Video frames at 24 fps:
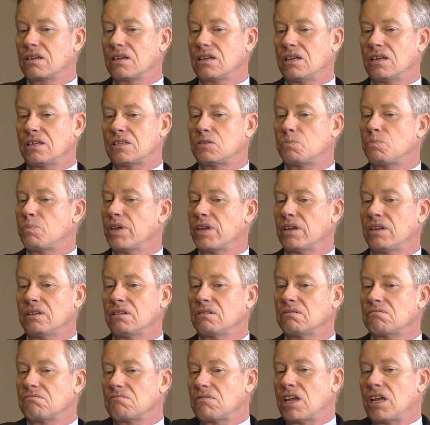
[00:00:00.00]
it's
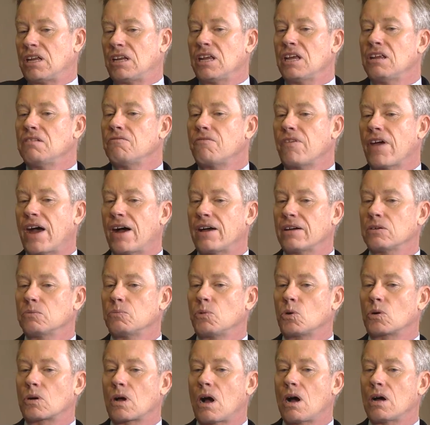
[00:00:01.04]
been an
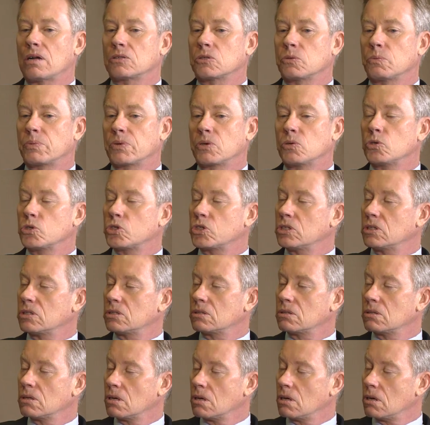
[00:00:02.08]
invaluable
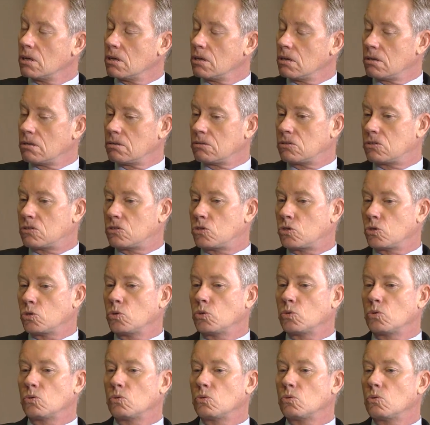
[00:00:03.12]
contribution
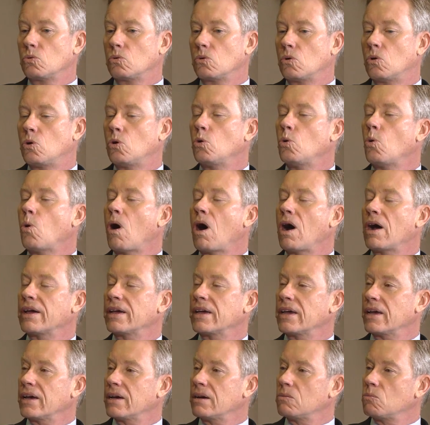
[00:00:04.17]
to who I
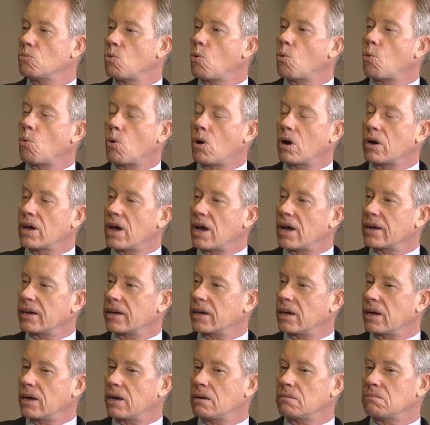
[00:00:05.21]
am, what I
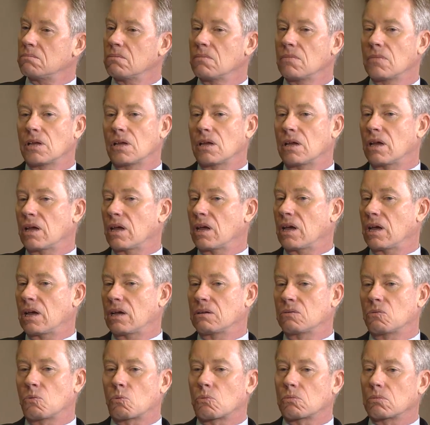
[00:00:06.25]
am,
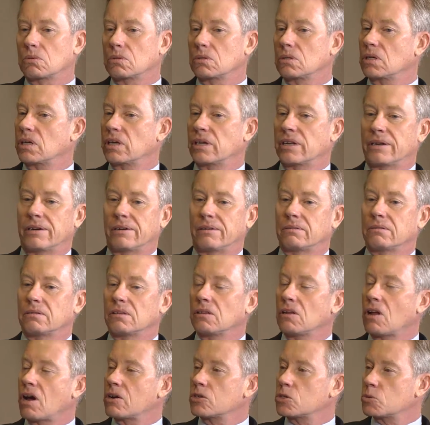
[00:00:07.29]
and
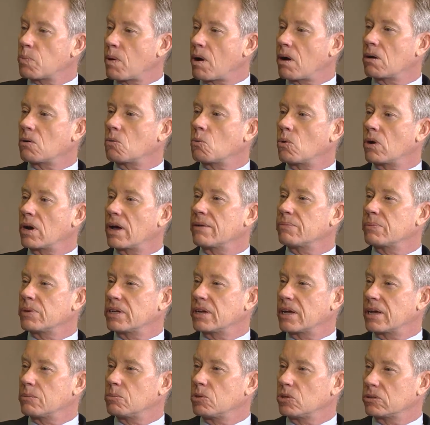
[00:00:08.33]
large part what I've been
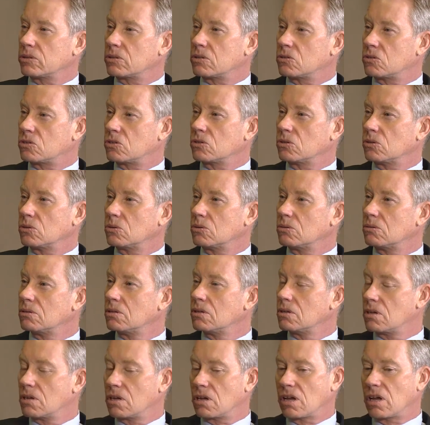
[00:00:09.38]
able to do.
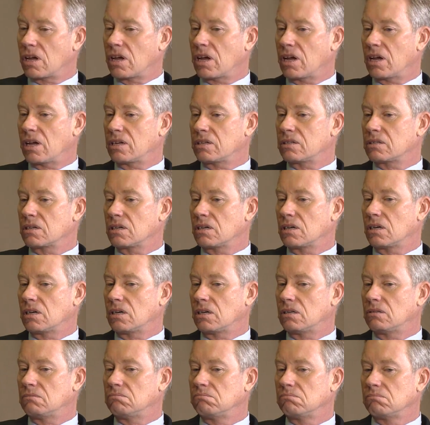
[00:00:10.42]
And
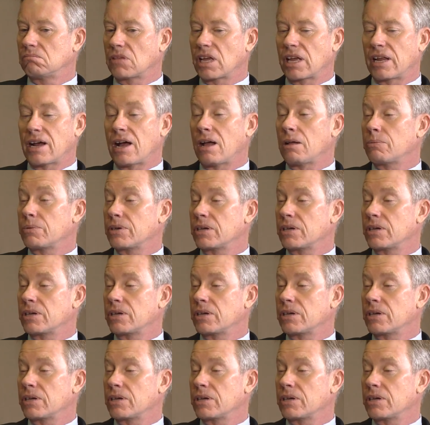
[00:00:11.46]
I'll